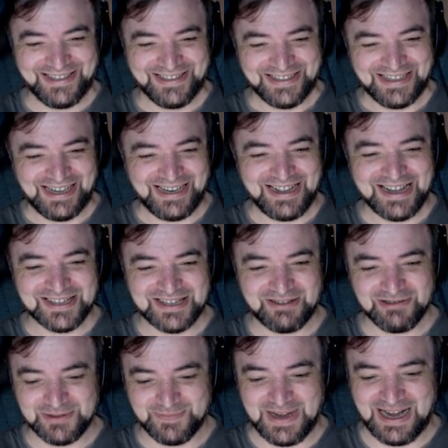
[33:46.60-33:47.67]
That
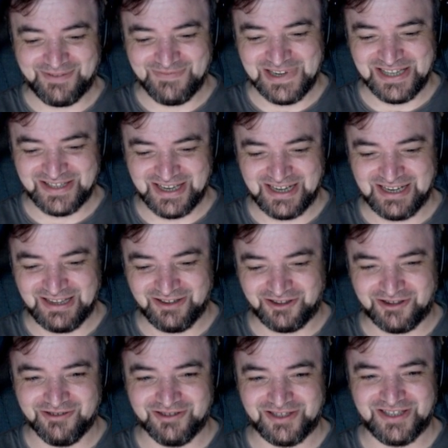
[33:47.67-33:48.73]
sounds mad, me saying I
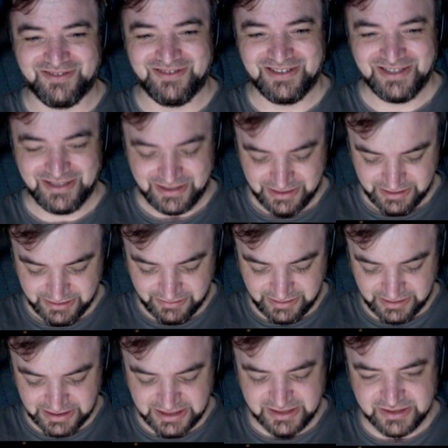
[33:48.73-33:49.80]
look awesome.
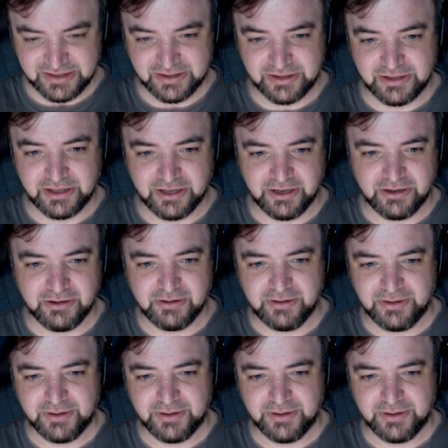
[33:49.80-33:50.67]
Anyway, let's go